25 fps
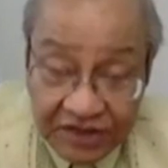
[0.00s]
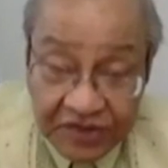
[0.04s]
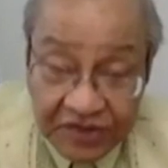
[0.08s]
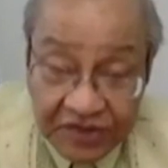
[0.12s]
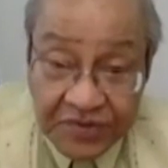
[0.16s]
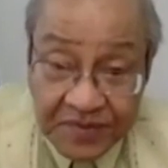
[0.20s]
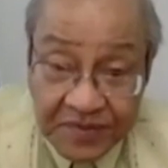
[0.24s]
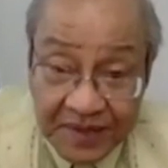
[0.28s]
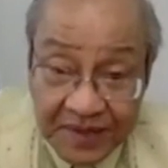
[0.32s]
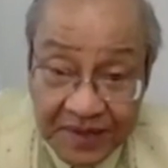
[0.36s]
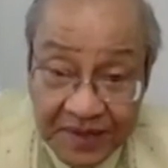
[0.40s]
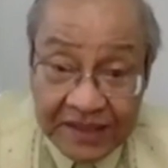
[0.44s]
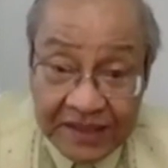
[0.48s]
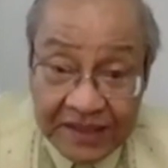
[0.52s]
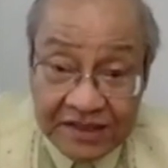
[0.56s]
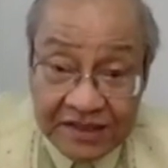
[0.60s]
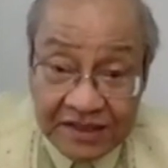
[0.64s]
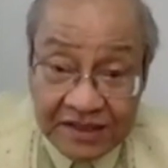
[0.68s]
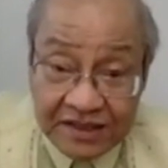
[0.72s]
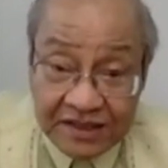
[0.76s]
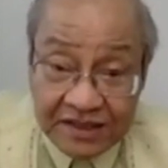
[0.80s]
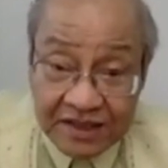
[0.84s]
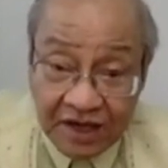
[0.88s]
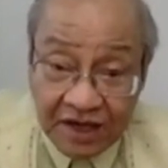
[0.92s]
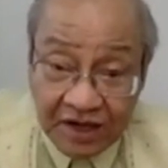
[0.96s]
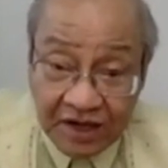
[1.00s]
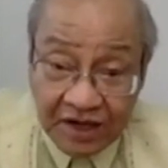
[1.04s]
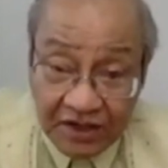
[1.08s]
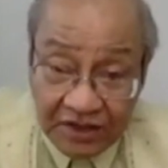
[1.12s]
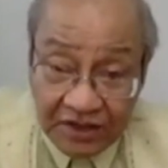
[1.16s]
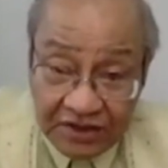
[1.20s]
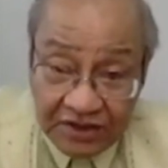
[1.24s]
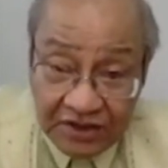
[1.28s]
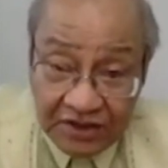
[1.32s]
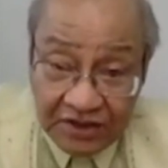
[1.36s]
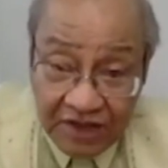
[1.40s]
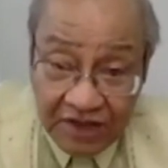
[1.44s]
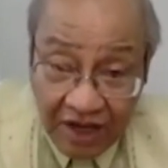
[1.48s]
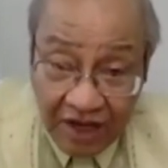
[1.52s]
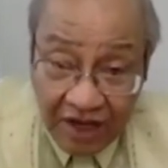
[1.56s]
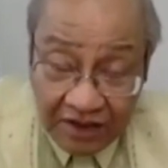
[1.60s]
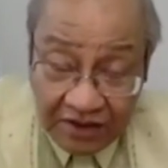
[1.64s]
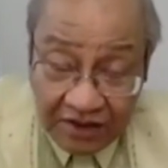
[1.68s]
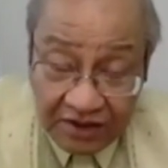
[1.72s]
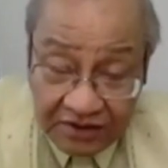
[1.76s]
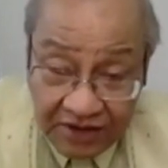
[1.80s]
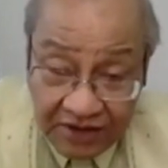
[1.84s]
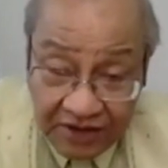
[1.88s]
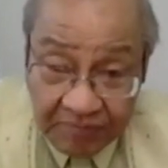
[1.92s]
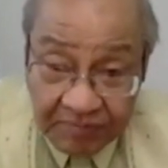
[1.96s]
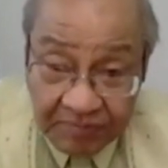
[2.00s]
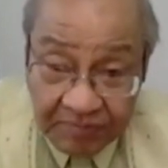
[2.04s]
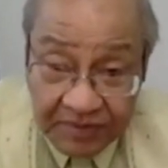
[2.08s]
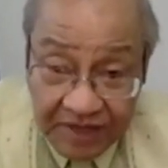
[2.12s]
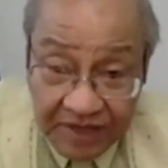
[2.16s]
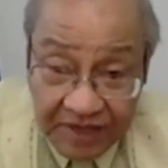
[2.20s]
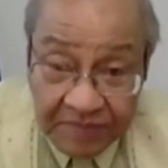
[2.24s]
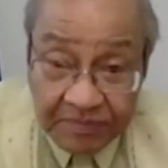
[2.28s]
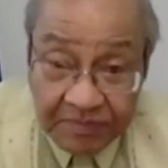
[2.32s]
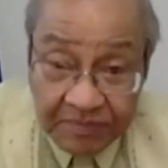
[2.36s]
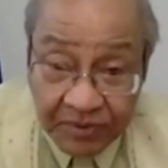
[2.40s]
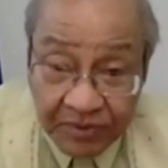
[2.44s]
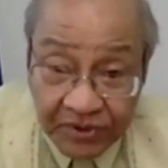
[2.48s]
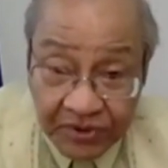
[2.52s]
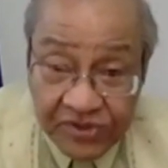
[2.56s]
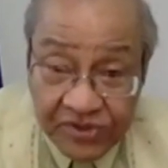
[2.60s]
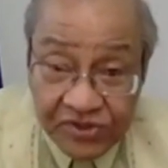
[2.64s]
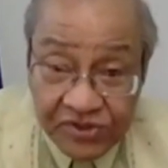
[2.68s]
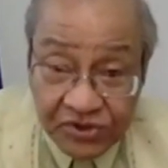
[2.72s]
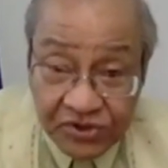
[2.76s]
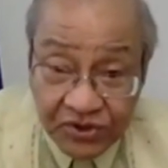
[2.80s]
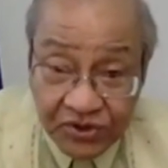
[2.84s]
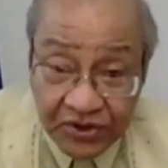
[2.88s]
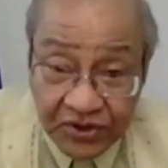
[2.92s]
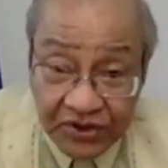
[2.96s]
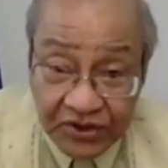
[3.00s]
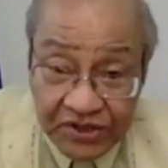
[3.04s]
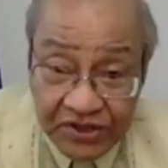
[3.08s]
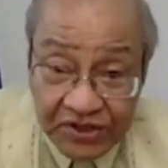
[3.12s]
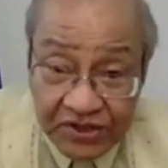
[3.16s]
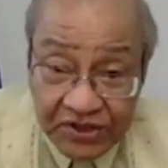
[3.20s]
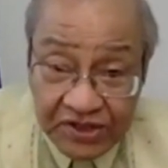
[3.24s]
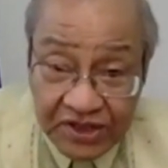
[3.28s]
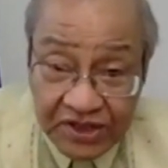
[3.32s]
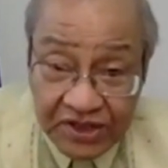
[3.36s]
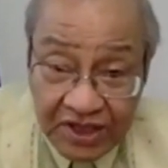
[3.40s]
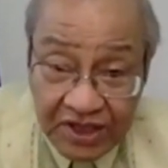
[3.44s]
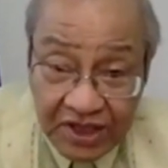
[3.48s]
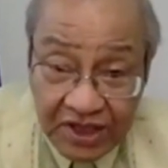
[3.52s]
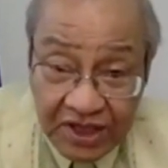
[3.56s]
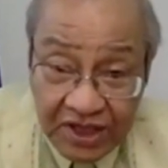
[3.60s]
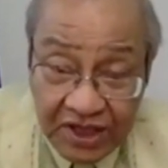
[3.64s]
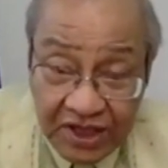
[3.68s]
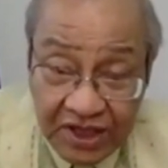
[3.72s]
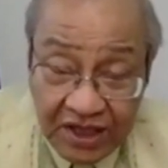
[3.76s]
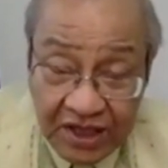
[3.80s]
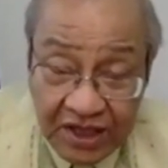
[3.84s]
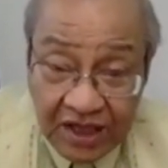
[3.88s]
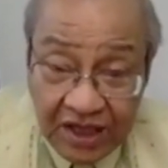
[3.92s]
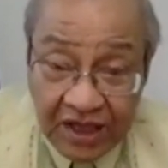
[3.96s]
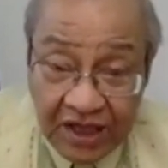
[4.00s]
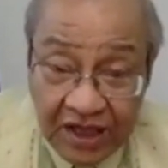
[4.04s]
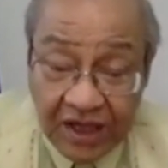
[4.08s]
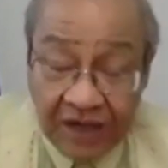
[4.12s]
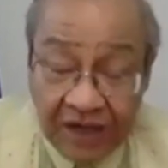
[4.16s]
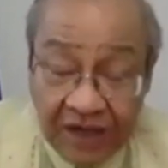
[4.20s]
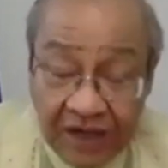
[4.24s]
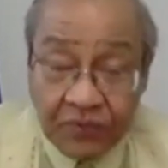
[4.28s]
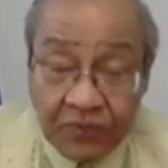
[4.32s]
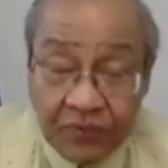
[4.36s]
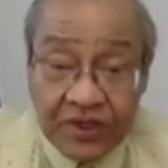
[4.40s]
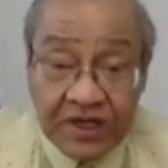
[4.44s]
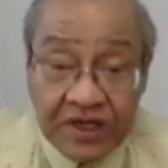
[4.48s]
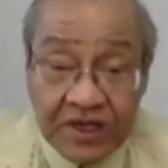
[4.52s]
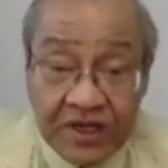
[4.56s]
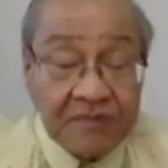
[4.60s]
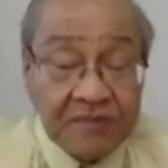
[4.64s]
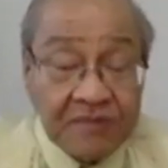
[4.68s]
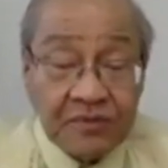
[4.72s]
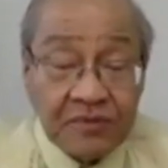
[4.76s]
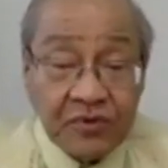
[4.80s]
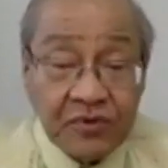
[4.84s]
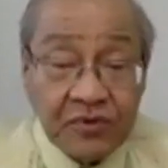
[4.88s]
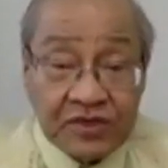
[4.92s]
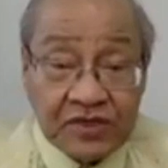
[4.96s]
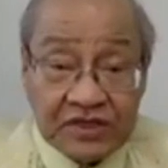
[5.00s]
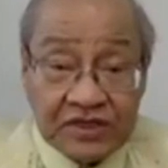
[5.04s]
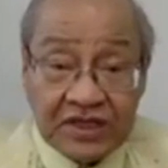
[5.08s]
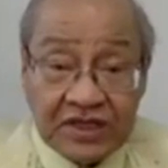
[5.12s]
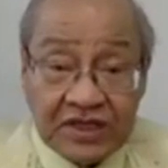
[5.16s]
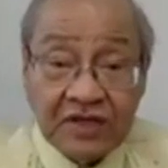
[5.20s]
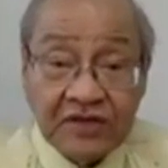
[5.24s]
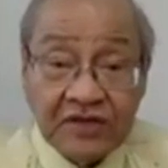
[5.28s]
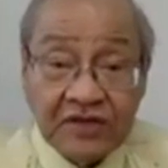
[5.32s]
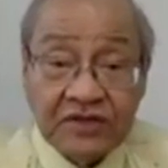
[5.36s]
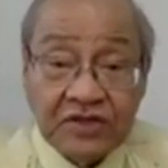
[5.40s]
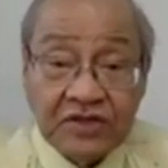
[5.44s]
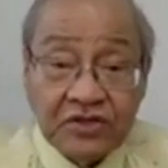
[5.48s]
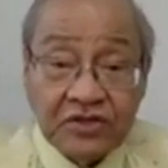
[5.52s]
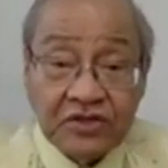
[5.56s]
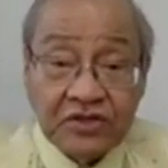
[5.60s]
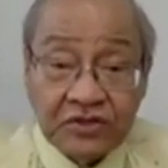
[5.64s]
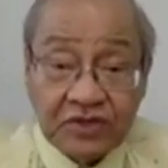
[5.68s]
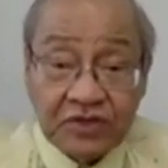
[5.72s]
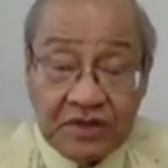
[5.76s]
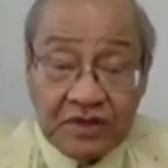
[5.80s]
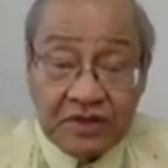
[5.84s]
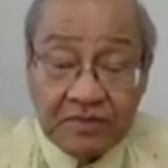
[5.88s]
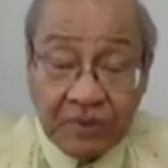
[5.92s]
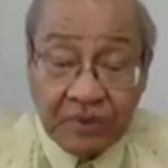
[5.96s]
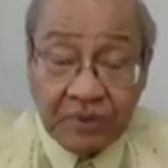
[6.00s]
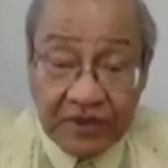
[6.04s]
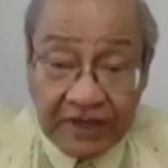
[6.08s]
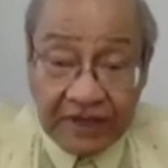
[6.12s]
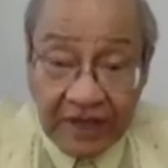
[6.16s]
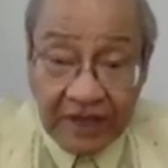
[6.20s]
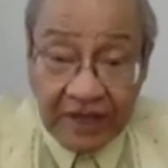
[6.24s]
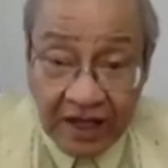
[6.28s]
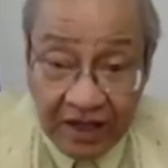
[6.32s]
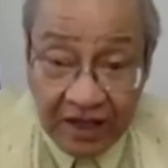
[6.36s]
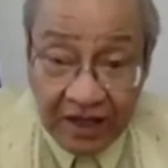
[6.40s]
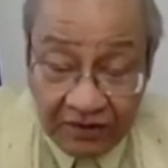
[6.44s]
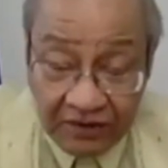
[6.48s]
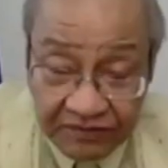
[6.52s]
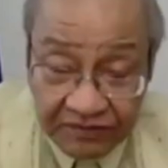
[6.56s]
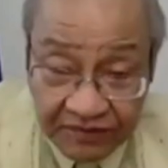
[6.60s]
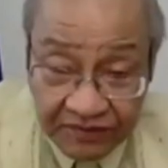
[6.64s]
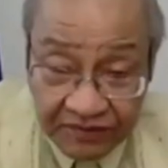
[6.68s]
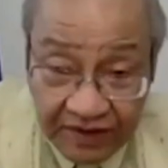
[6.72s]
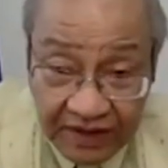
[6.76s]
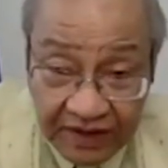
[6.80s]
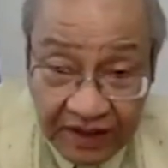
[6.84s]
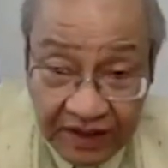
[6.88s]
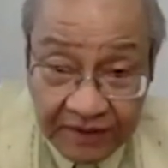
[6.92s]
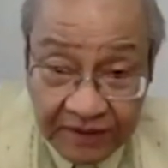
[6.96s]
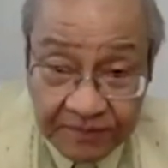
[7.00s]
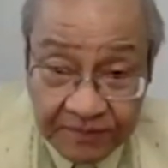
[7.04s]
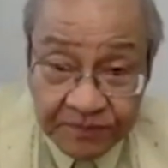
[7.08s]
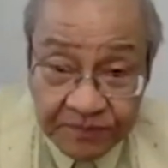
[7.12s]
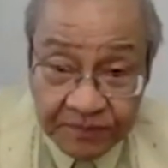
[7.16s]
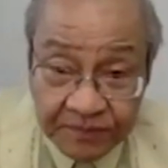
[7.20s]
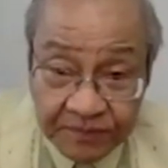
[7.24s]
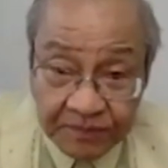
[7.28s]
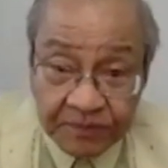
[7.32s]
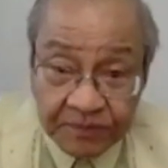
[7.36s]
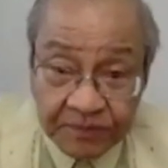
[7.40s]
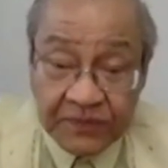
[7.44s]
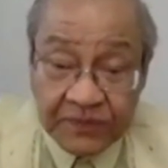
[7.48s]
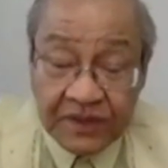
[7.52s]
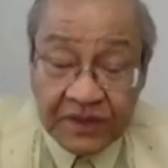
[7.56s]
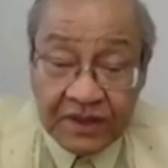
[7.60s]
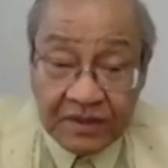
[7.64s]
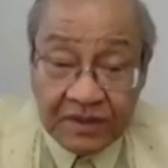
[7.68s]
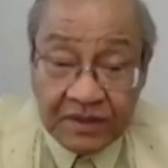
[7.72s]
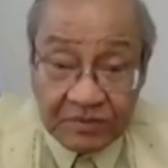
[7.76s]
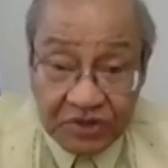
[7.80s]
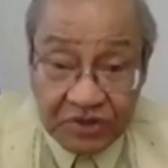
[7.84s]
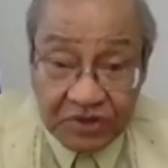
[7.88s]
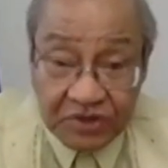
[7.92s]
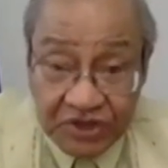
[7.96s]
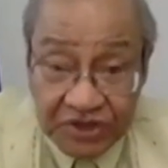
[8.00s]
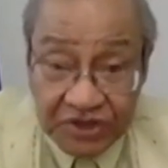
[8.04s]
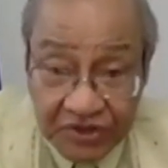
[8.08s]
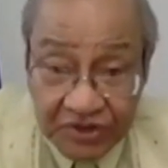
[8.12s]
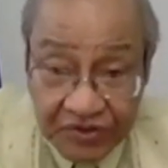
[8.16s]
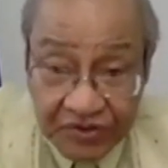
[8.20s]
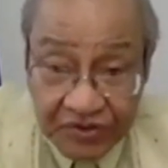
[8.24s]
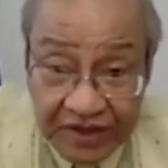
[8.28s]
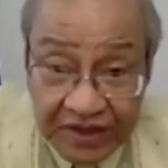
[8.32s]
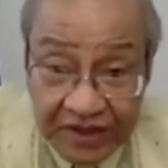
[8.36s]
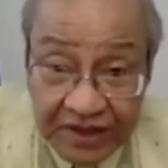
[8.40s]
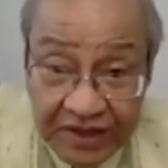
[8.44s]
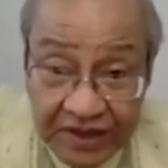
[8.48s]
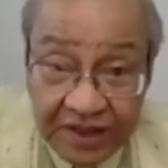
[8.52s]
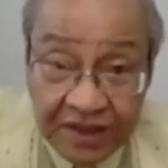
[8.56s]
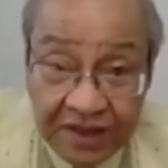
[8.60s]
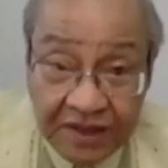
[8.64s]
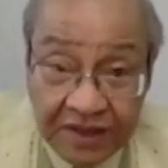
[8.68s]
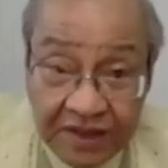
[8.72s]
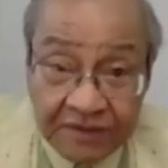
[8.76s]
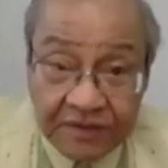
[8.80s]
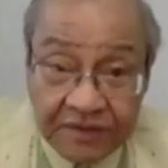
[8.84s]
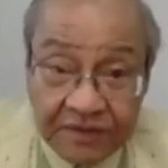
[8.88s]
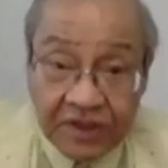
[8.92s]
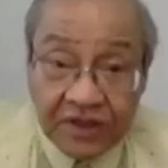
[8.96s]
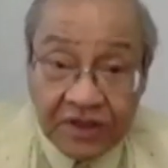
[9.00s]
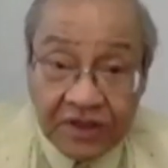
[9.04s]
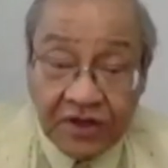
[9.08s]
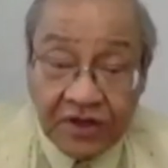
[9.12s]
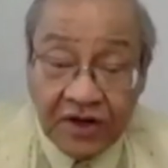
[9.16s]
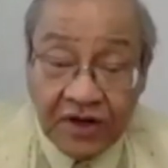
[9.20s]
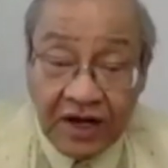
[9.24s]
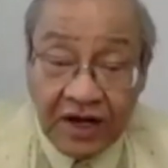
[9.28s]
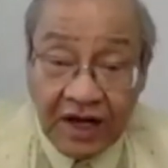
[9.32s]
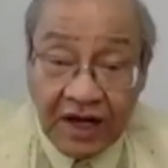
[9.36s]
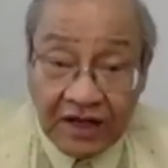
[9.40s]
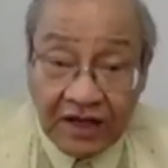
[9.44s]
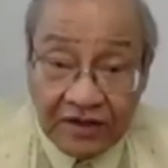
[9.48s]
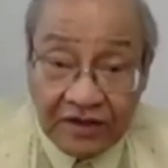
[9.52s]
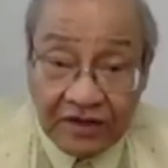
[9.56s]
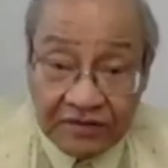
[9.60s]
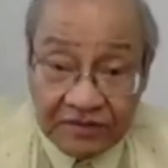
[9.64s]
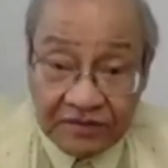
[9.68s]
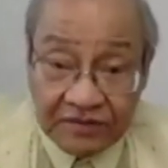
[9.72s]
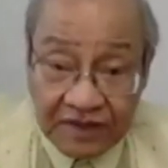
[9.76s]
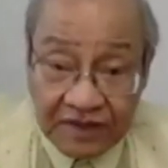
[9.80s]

remains as our top import source. We still continue to import a lot of machinery, a lot of